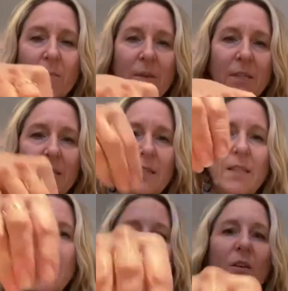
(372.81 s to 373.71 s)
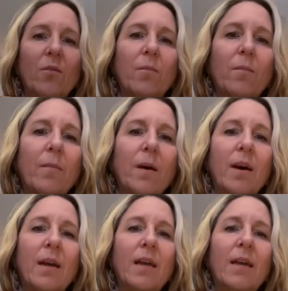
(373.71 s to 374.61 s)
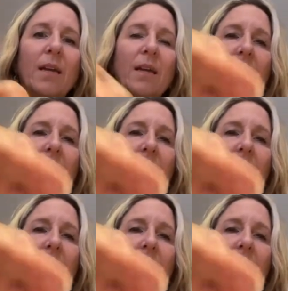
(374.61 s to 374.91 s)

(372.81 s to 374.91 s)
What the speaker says: place it in there, my